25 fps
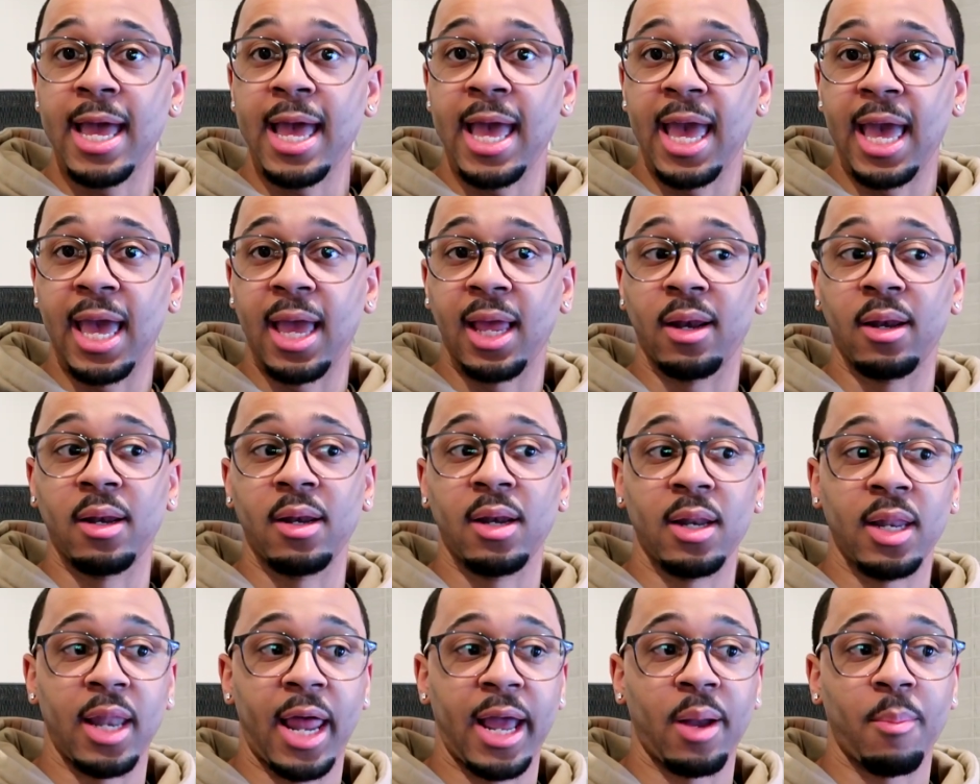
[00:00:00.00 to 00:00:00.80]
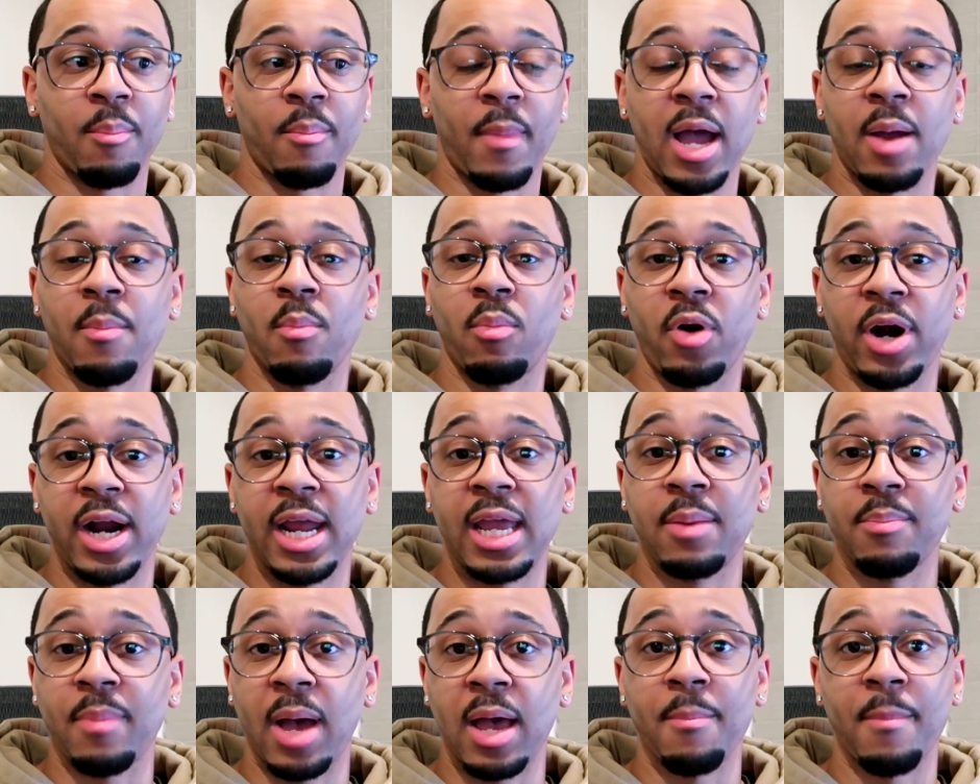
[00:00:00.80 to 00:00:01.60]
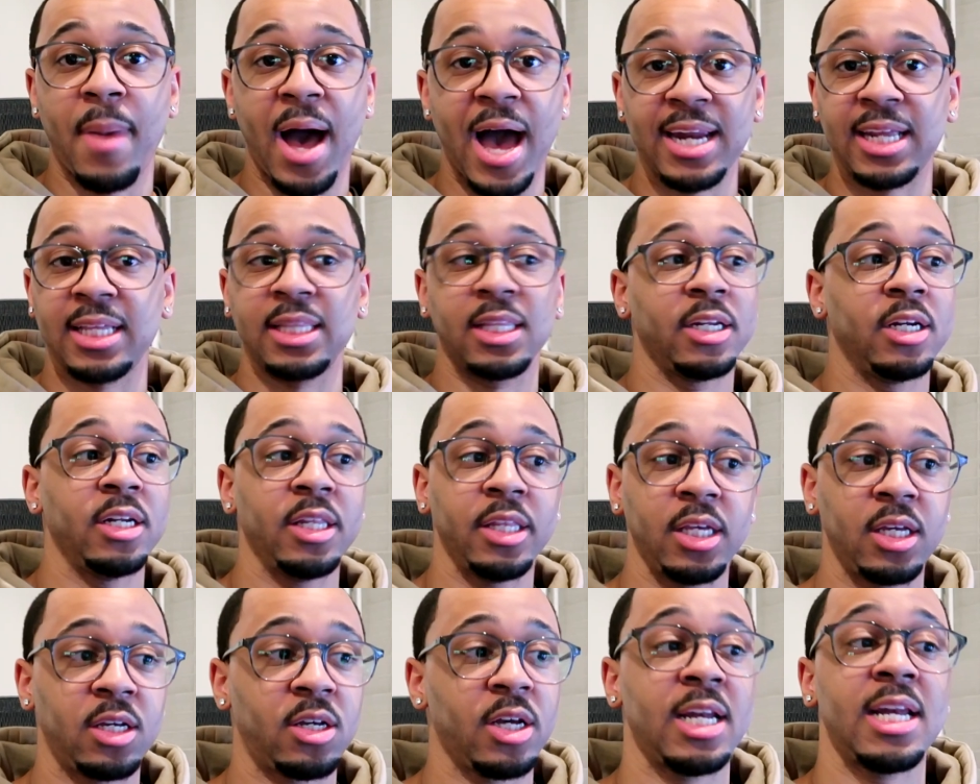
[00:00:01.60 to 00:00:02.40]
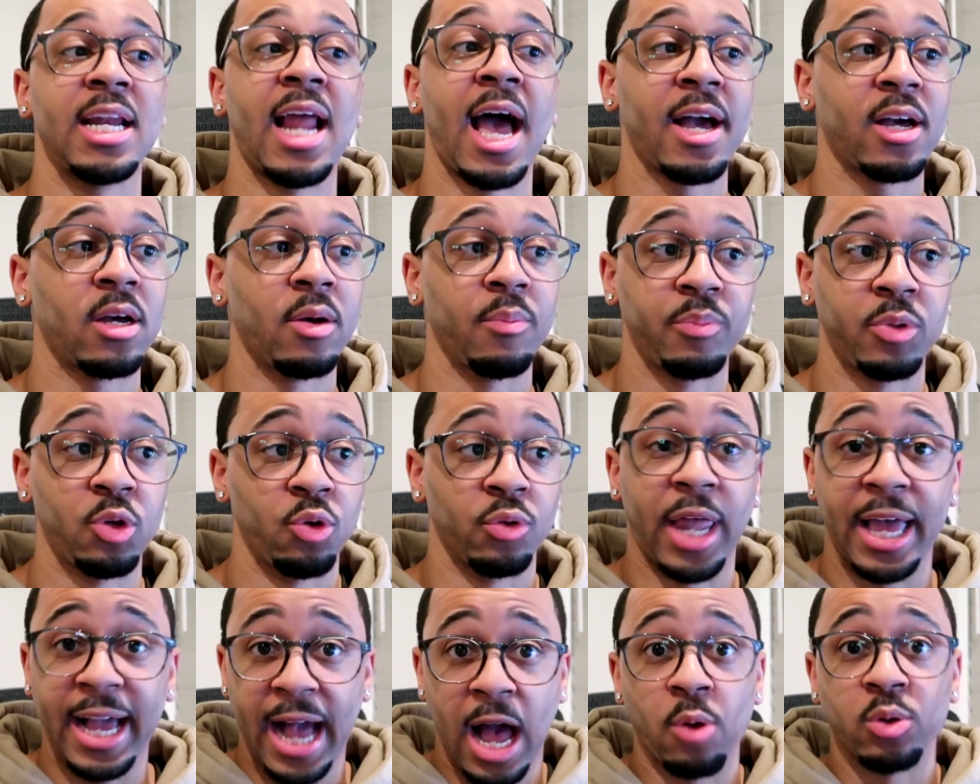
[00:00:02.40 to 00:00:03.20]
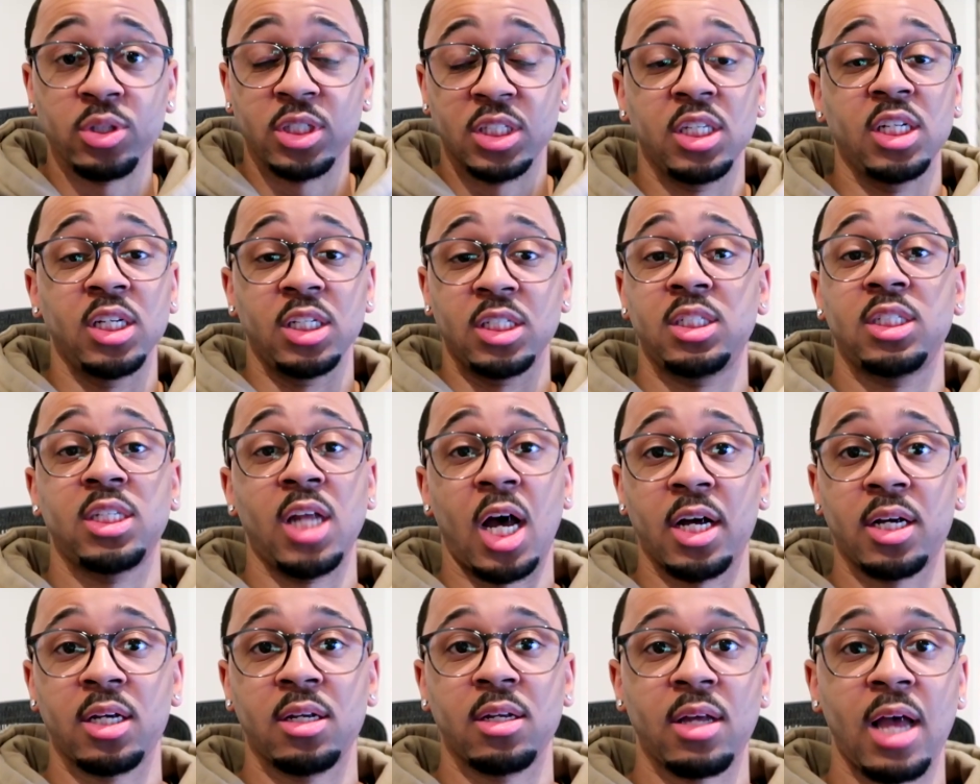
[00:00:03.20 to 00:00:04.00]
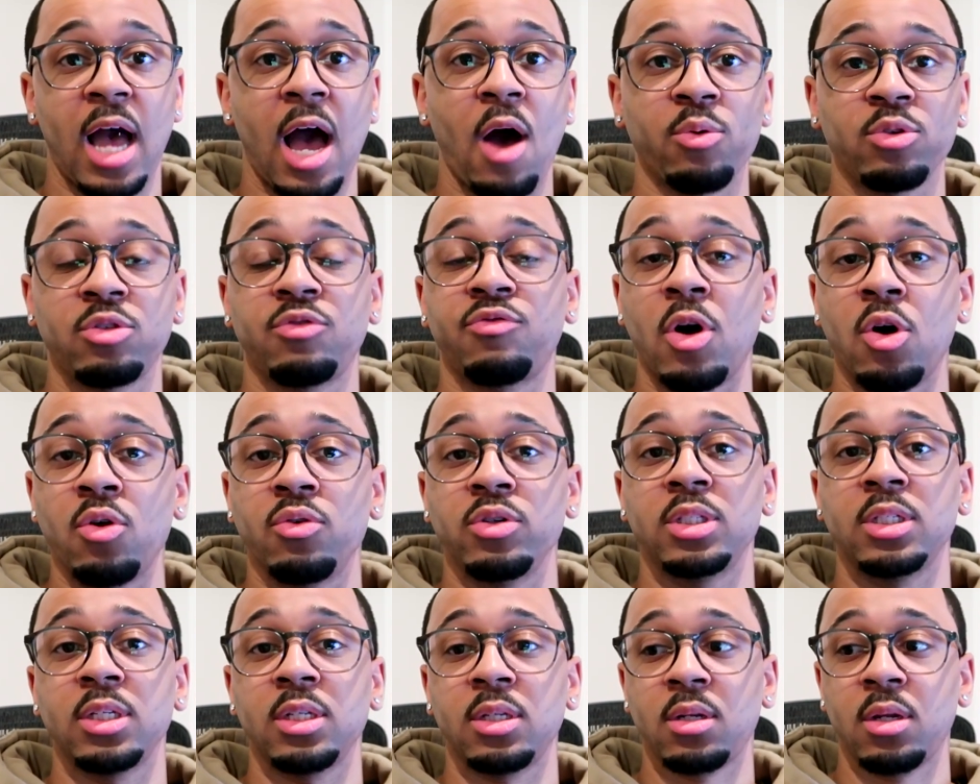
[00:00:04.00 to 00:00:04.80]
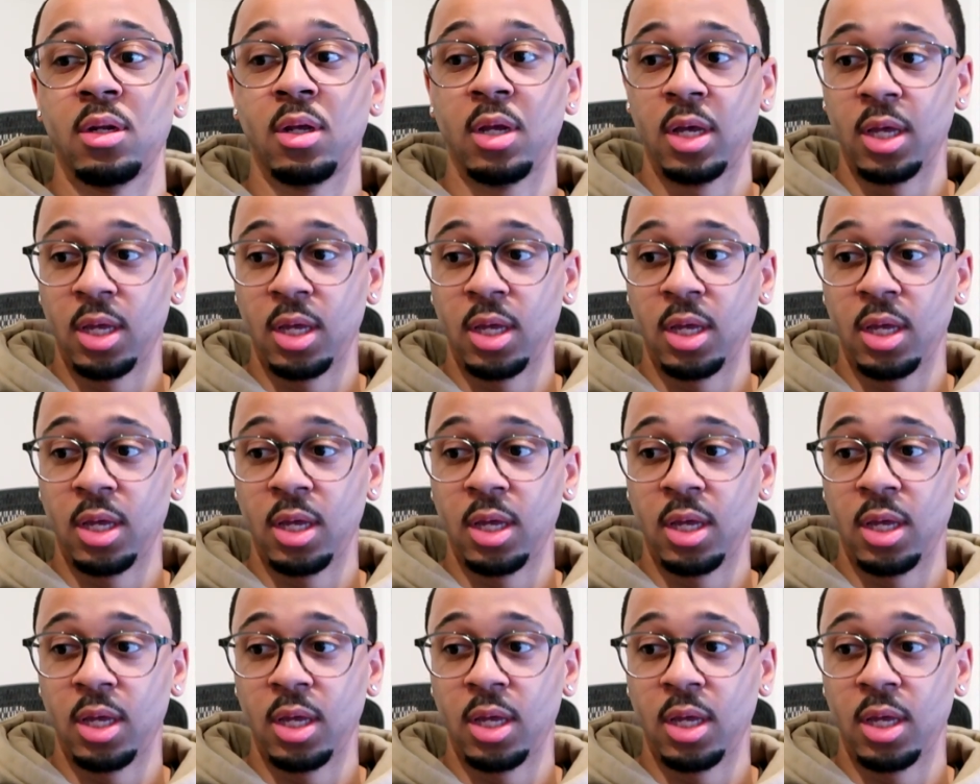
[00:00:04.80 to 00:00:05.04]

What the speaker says: And, like, my brain, my body literally could not compute. Like, I was literally stuck. I was frozen.